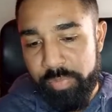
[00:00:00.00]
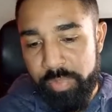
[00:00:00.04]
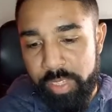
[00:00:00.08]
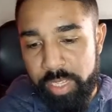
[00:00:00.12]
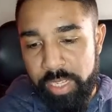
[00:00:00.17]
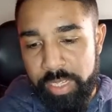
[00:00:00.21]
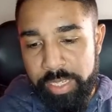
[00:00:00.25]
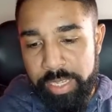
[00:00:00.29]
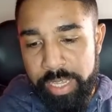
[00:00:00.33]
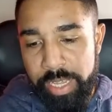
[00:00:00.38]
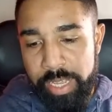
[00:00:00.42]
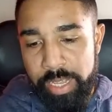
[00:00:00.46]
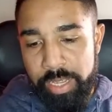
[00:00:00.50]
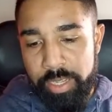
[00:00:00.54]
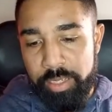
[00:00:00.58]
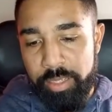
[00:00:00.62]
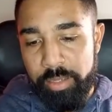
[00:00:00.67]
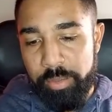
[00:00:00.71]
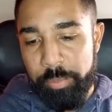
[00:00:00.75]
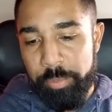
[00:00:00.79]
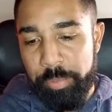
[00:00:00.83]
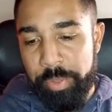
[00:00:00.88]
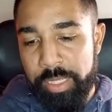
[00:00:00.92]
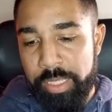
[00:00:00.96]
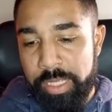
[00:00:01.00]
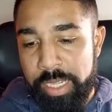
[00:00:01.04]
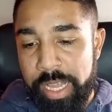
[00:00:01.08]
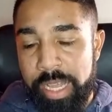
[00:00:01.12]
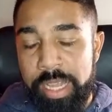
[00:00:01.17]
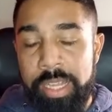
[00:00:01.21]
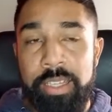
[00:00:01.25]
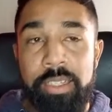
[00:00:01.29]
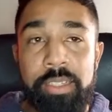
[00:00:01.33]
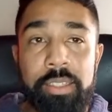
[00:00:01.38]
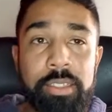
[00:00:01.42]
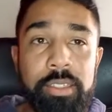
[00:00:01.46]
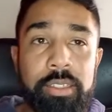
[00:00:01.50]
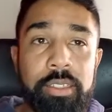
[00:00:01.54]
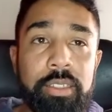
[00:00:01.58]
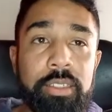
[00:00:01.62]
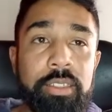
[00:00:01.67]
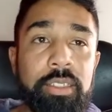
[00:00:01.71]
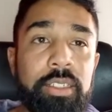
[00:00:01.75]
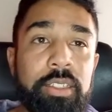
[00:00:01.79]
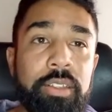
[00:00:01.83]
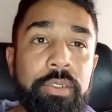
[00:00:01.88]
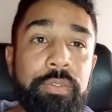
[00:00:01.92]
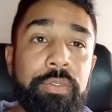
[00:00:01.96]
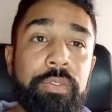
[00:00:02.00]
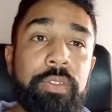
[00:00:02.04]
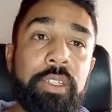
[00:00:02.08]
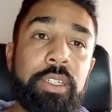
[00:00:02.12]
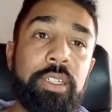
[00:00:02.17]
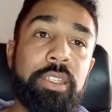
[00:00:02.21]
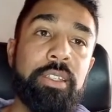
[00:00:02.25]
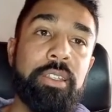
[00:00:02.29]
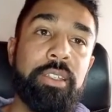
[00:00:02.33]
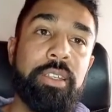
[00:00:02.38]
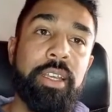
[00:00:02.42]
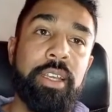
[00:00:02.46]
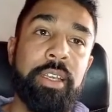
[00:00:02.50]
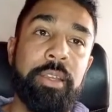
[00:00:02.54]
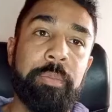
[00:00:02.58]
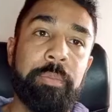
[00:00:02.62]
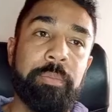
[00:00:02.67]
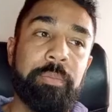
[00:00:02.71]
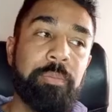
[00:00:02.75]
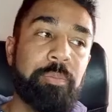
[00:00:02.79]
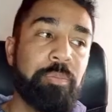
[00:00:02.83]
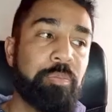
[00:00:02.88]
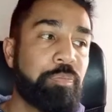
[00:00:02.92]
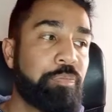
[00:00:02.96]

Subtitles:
Yeah. But guys, it's the first game.